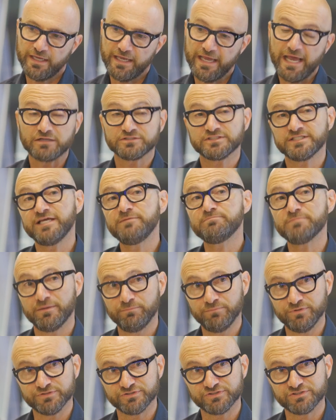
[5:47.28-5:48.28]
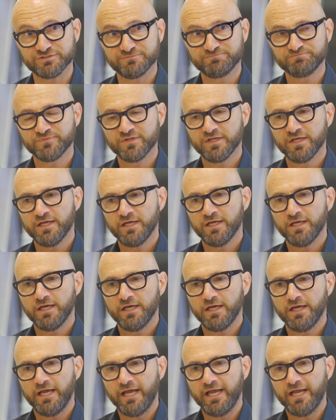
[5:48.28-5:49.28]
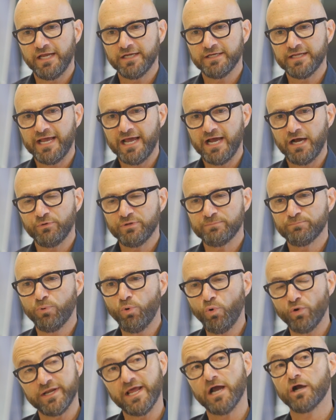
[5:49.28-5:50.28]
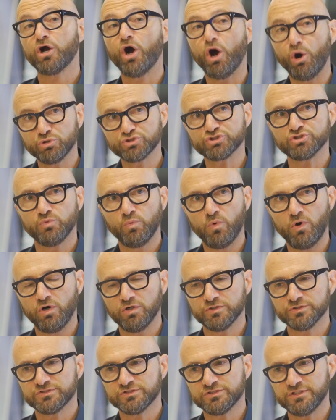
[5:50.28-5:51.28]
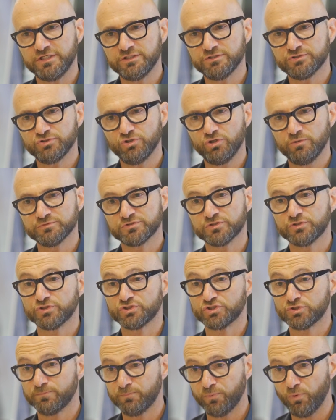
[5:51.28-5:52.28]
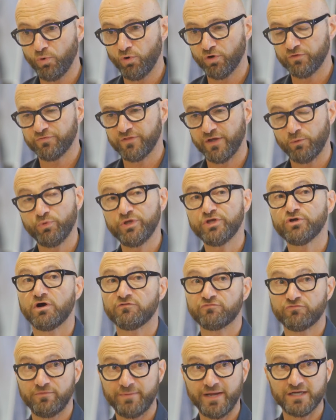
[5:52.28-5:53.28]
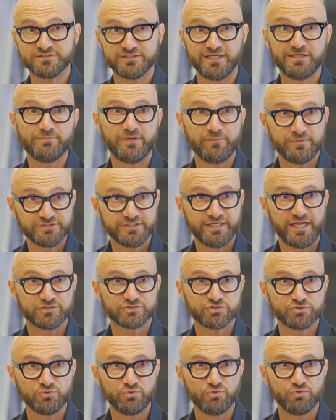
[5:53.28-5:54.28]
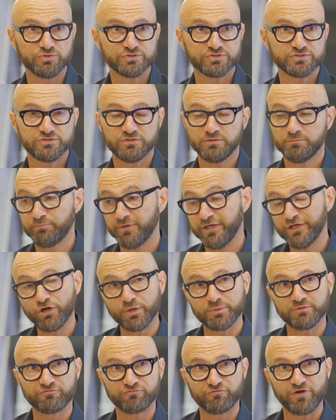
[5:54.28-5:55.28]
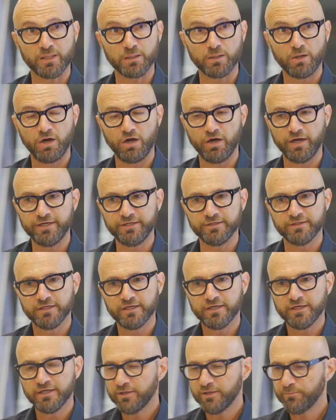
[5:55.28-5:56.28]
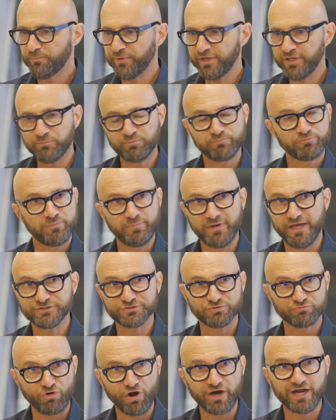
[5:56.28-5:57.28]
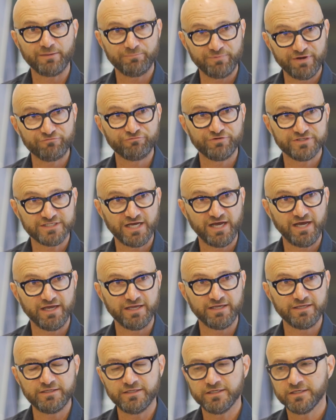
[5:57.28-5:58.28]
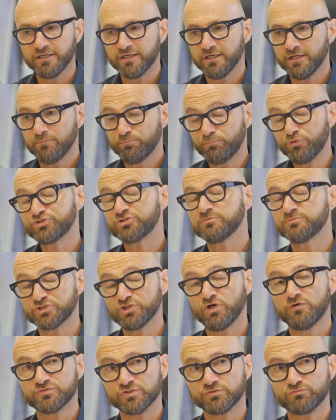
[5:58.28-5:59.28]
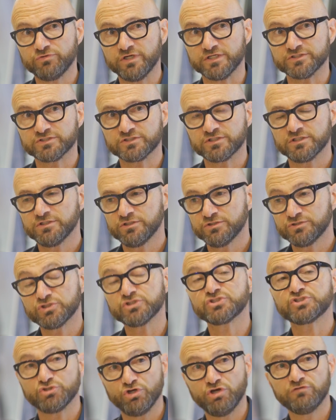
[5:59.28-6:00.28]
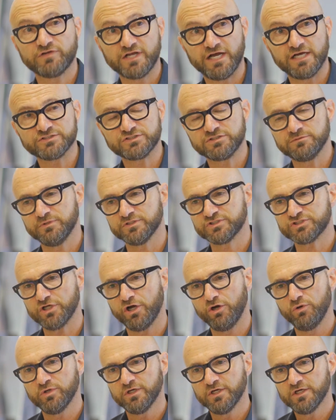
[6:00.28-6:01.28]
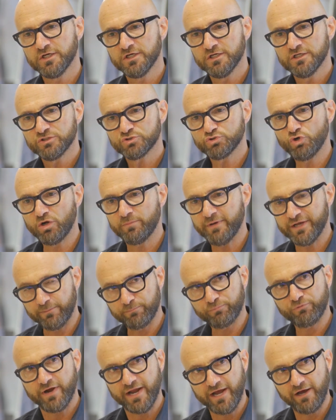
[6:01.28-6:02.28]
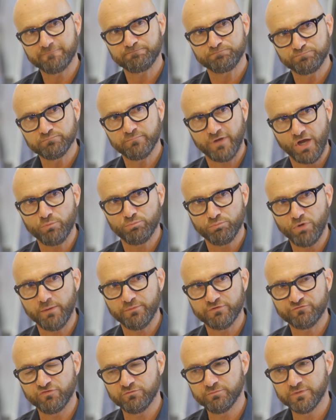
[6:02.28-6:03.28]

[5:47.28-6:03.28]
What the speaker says: our team members and how important our culture was in terms of the support that we got from our team members in our stores, being on the front line, being prepared to rock up every day, put themselves at risk to serve customers. So talk about a proud moment for